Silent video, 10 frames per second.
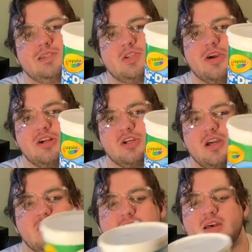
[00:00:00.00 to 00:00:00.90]
So air dry
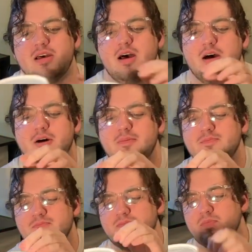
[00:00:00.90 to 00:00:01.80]
clay.
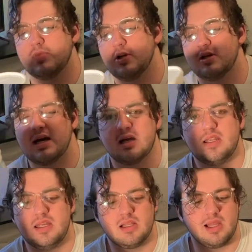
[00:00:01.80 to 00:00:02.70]
You're not going to
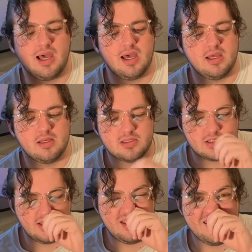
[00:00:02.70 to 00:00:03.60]
need a lot,
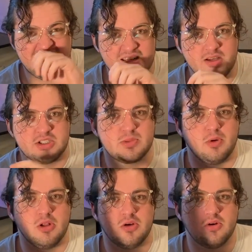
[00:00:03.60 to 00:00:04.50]
so you can get a
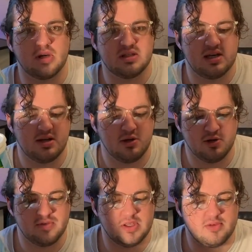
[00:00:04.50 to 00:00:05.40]
small little container
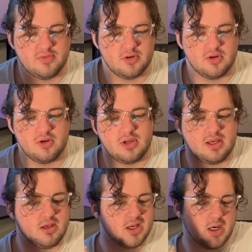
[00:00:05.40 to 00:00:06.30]
of it for
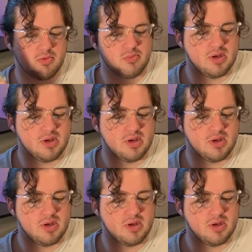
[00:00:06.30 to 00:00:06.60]
a couple